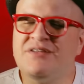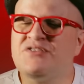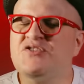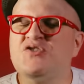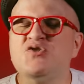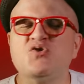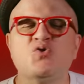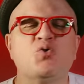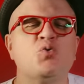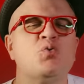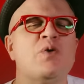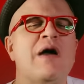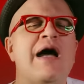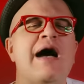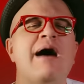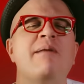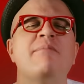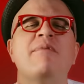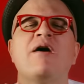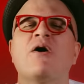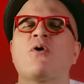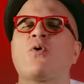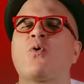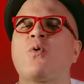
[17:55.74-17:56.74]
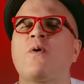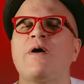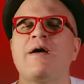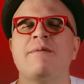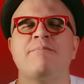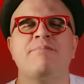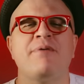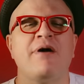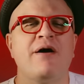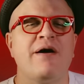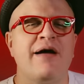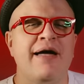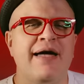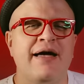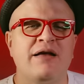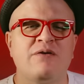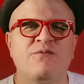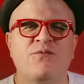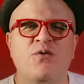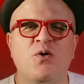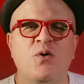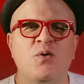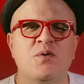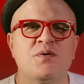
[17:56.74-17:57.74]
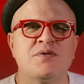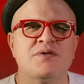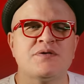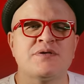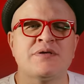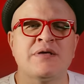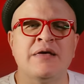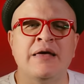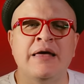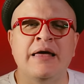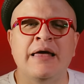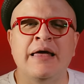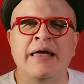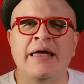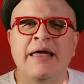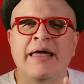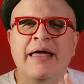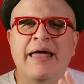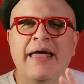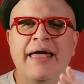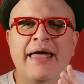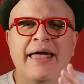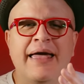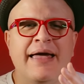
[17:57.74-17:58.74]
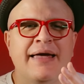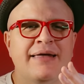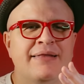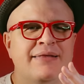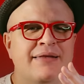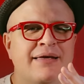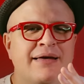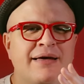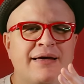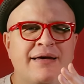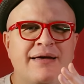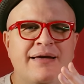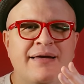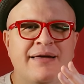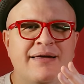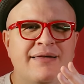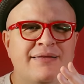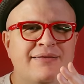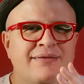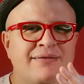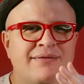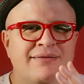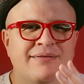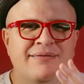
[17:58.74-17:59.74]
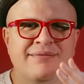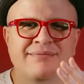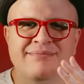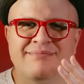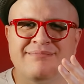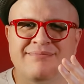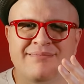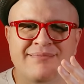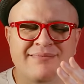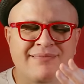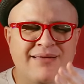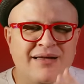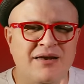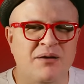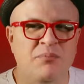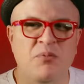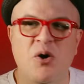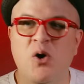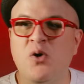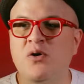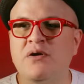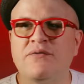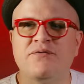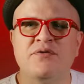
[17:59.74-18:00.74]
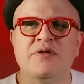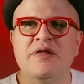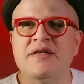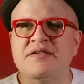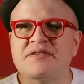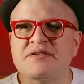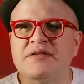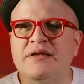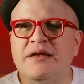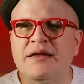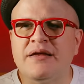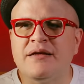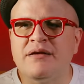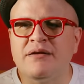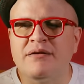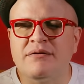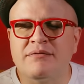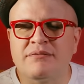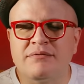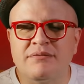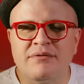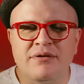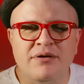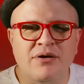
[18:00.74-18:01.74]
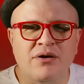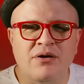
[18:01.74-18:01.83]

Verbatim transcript: Yeah, just grab a great pair of headphones and, uh, and, and a mode of listening, you